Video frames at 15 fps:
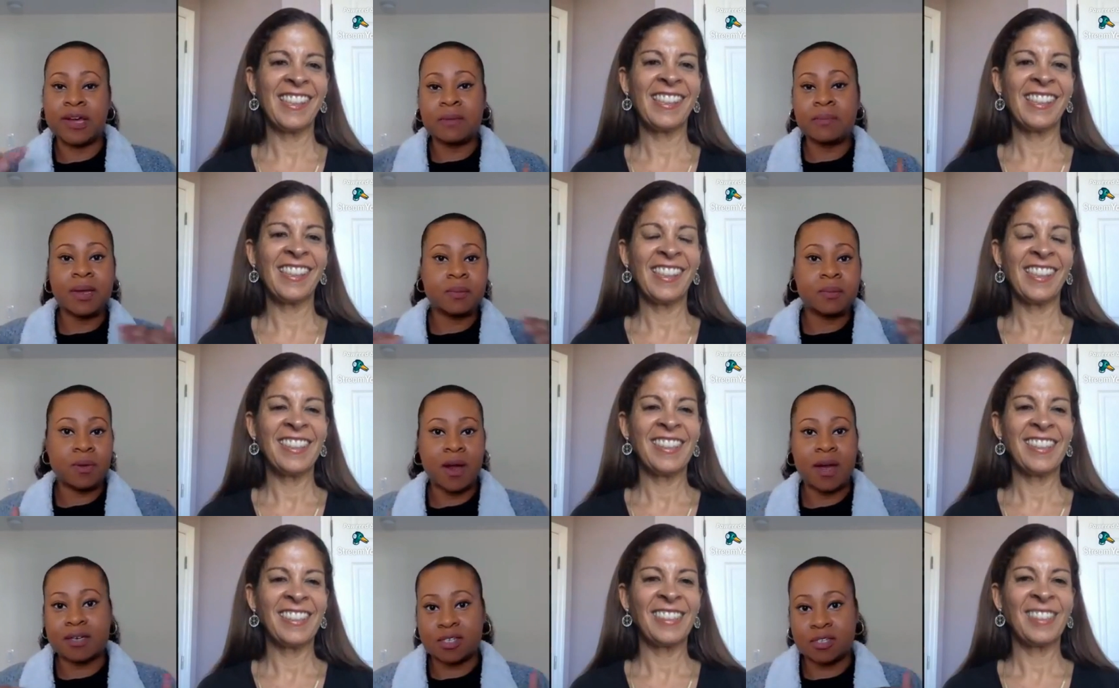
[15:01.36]
Speaker 1: recommend
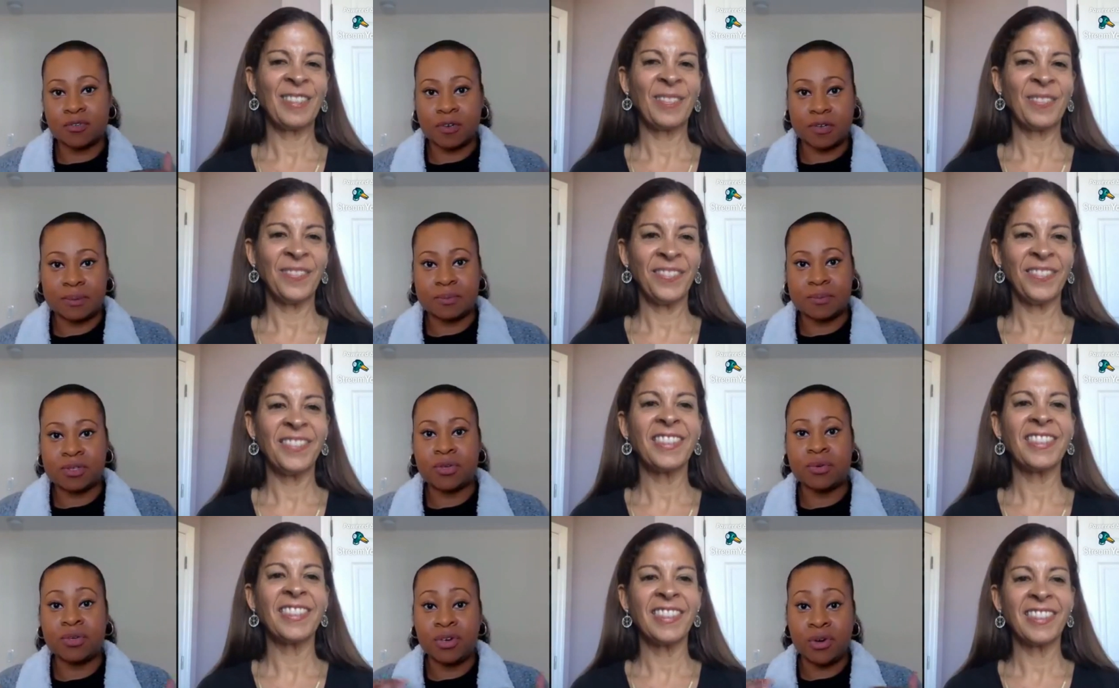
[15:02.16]
products for them.
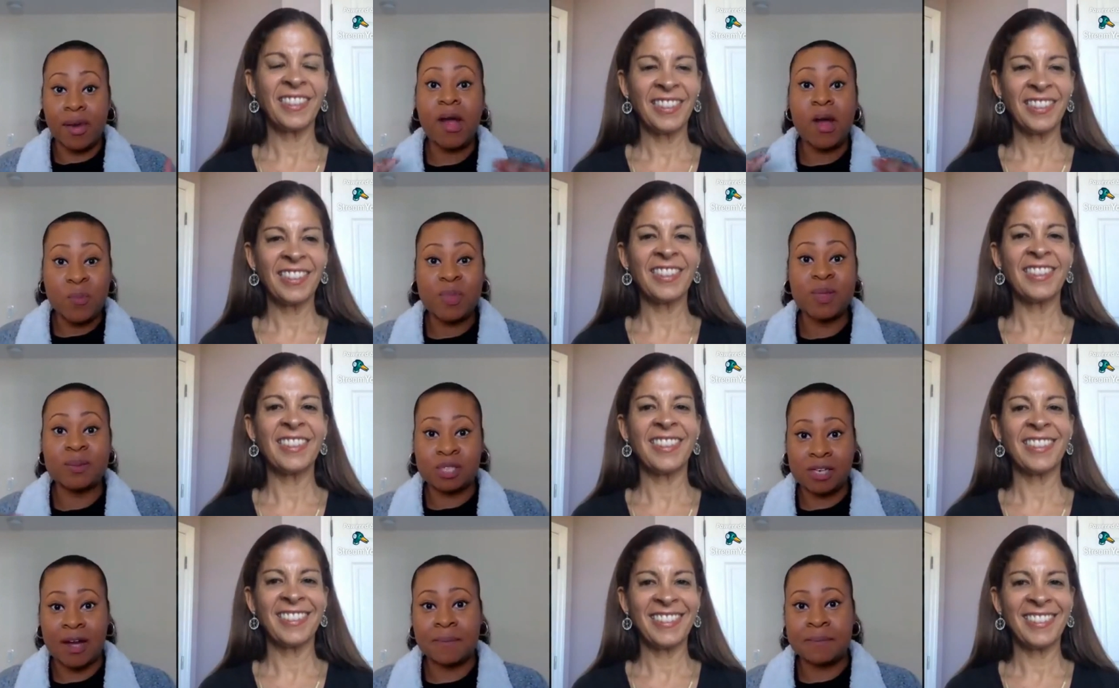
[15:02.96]
So, you know, help them
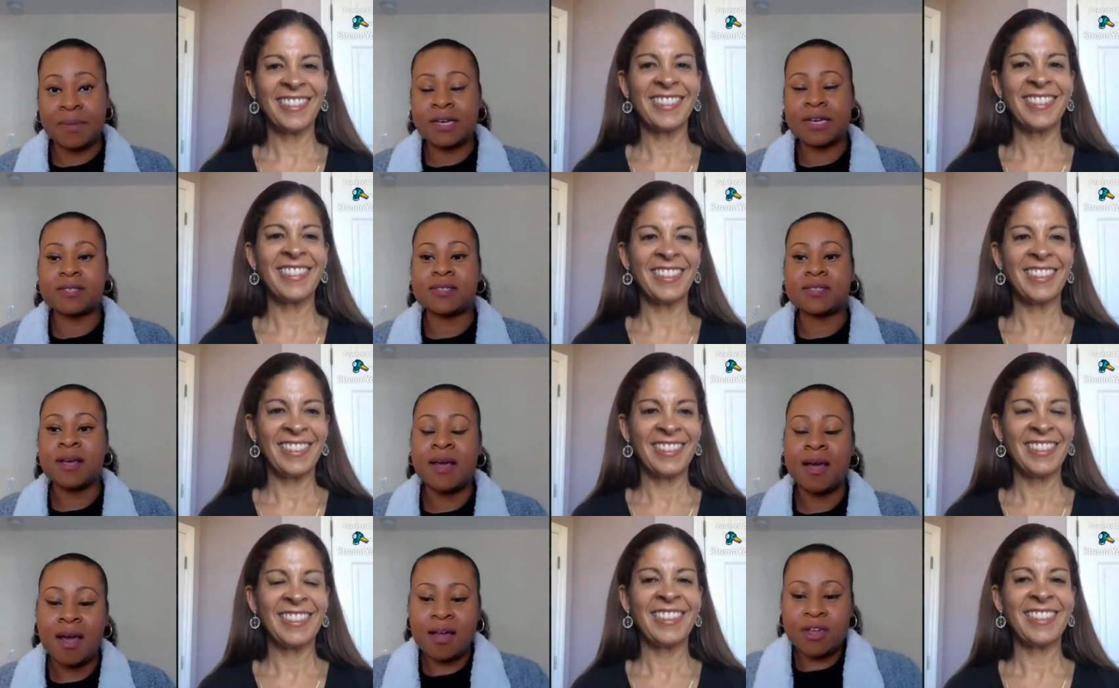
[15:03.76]
shop, because,
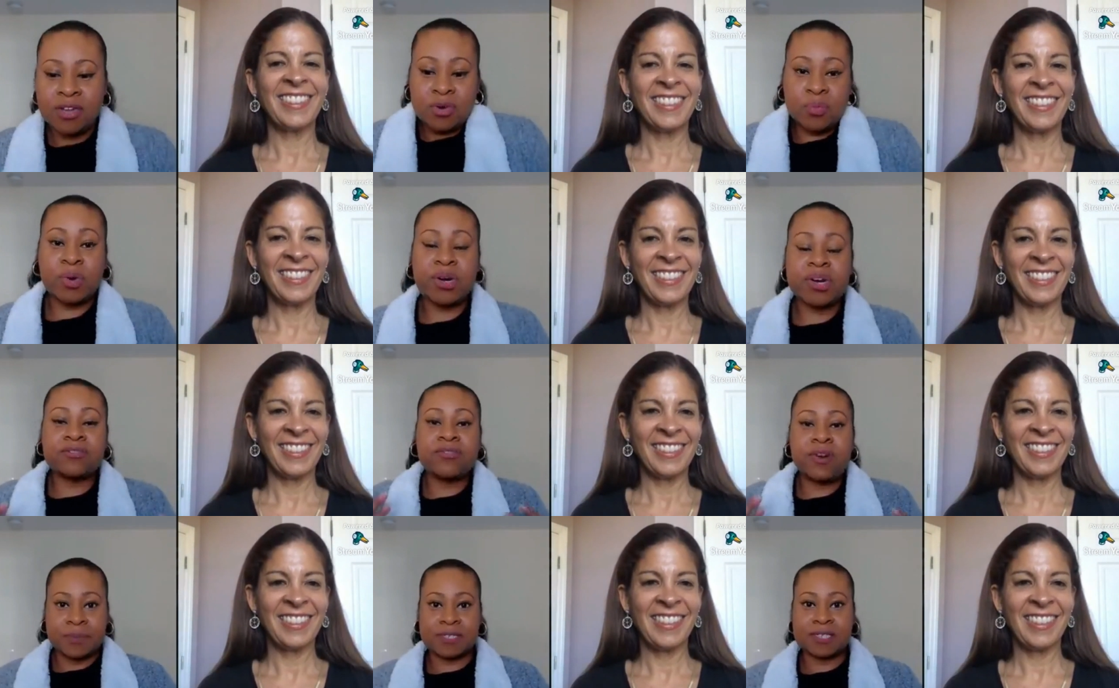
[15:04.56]
you know, we're
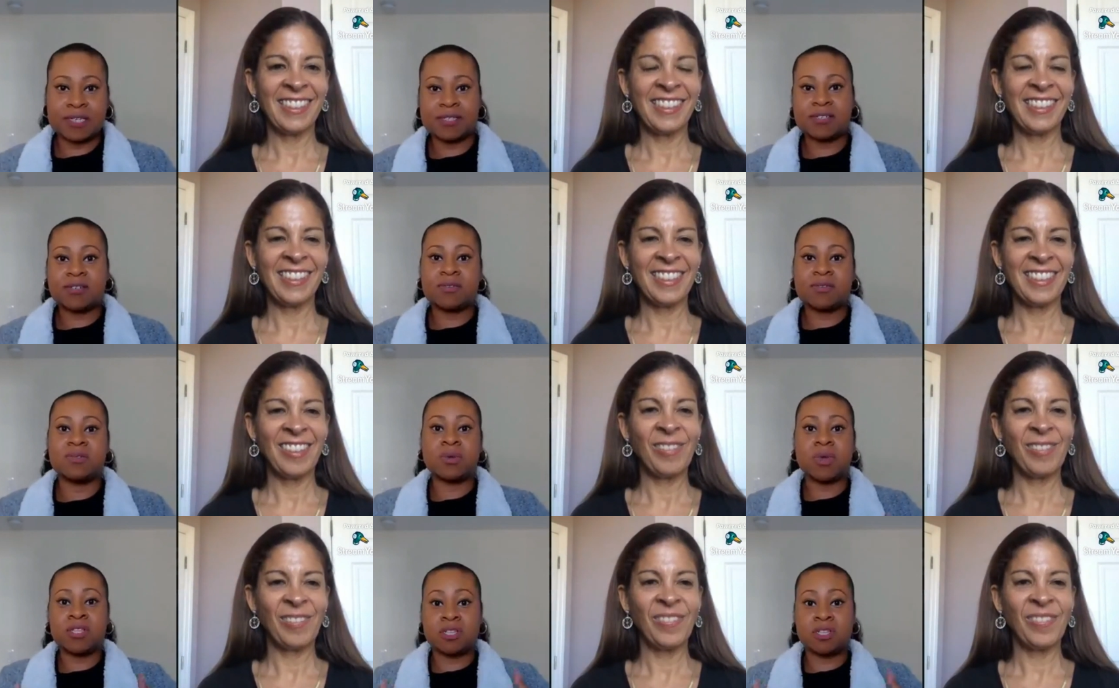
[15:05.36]

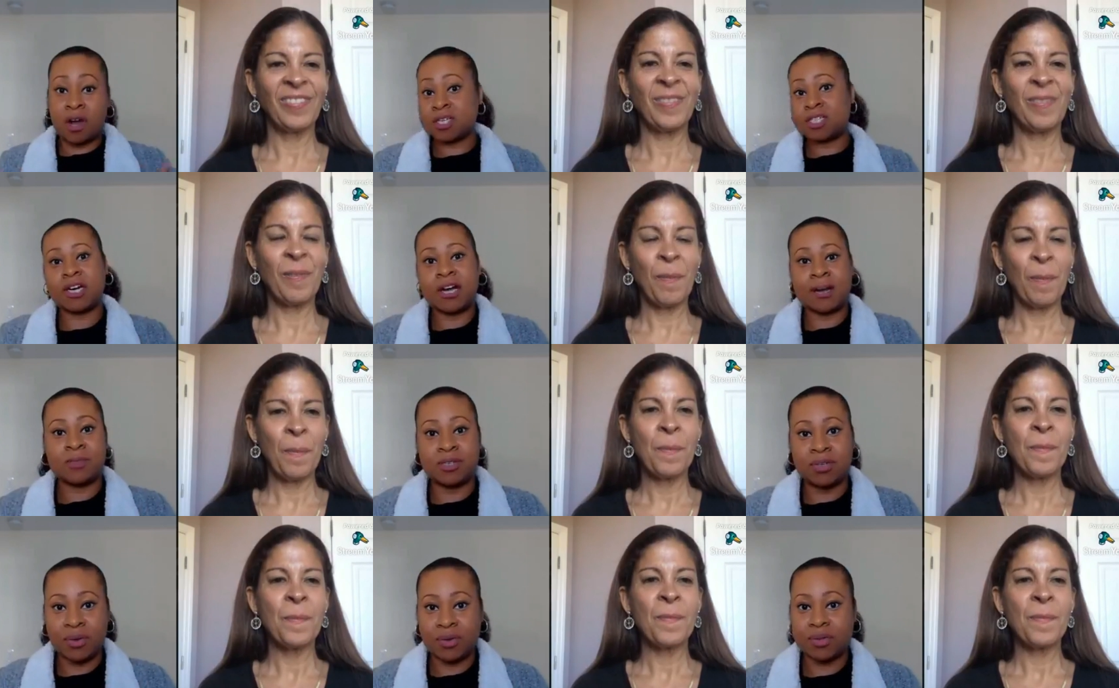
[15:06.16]
representatives. It's our job
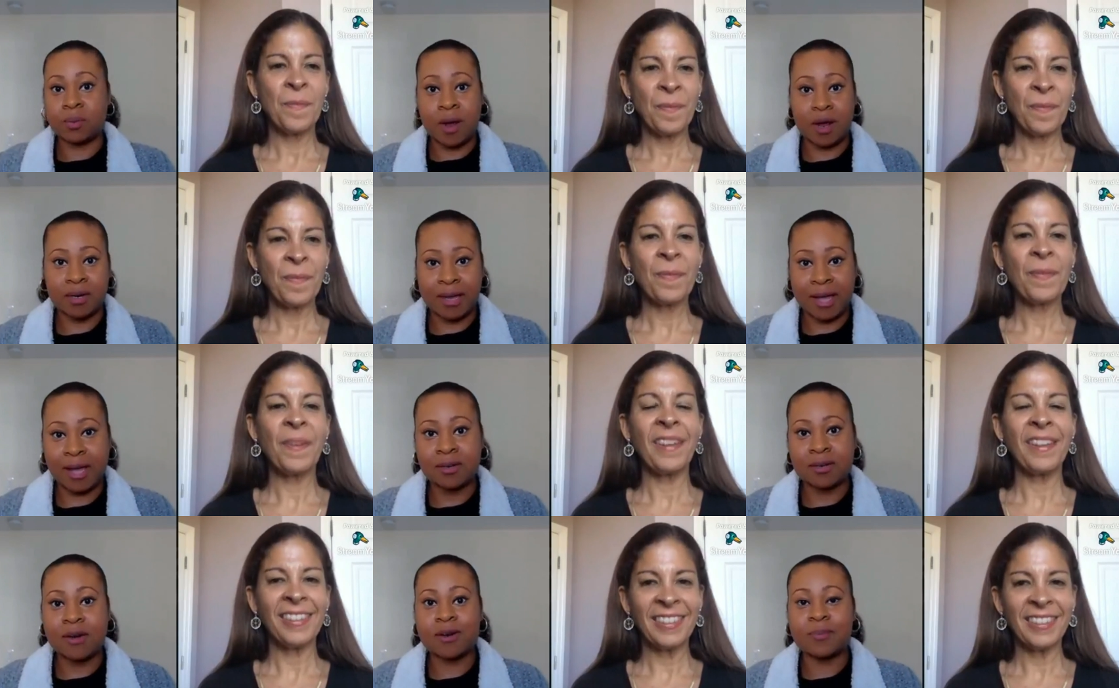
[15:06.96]
to know the product
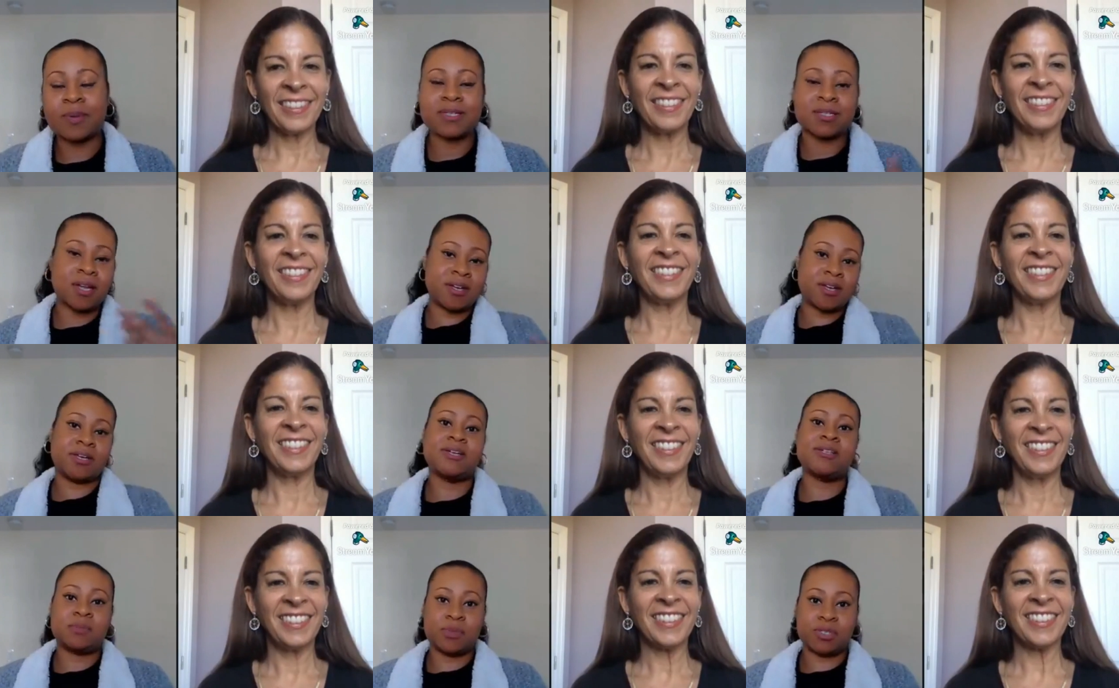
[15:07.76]
catalog, but it's not your
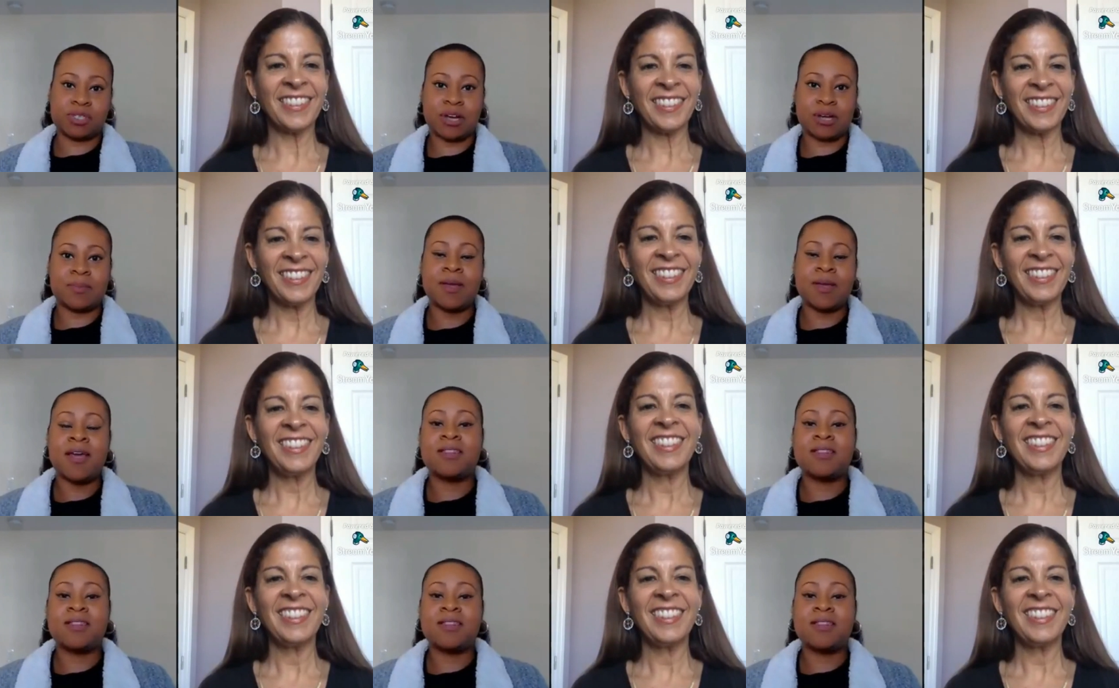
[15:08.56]
customer's job.